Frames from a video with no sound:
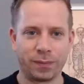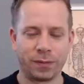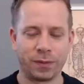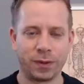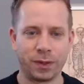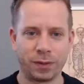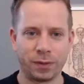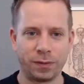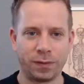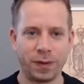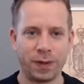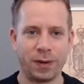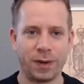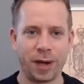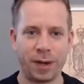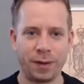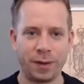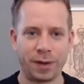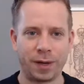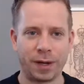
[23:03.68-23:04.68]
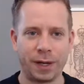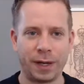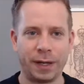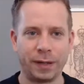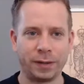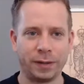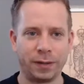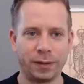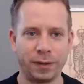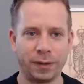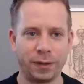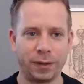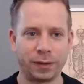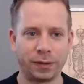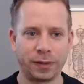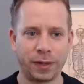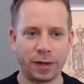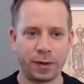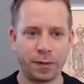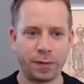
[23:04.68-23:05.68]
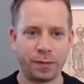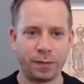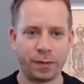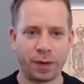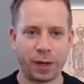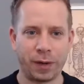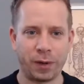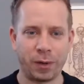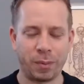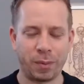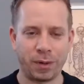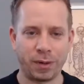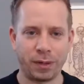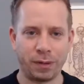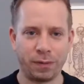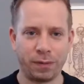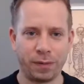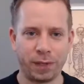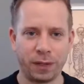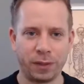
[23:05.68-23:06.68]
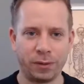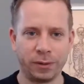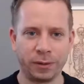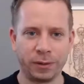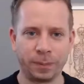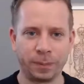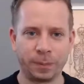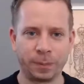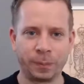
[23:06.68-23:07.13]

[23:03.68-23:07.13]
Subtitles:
Just feel how you're connected to yourself, how your body feels.